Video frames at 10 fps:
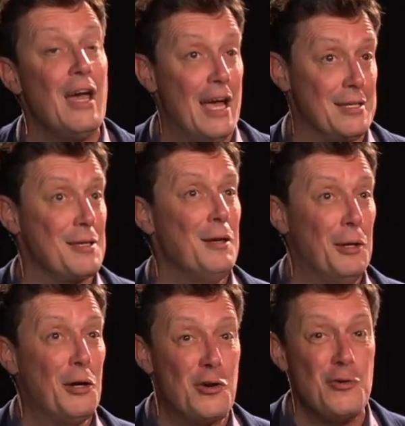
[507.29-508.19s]
as
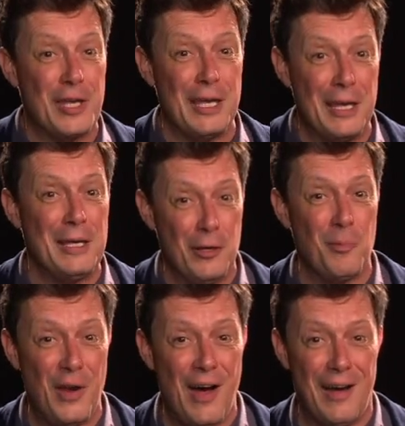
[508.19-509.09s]

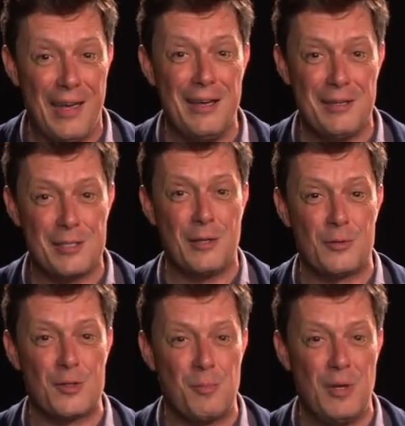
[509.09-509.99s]
KuukiYomenai, so
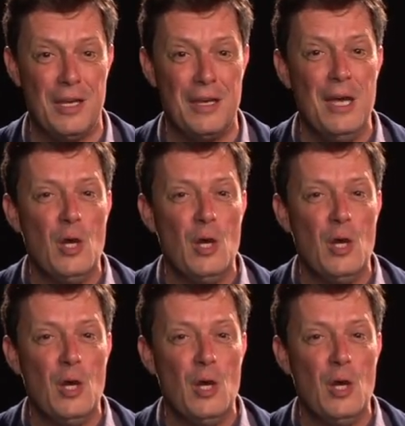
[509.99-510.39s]
to speak,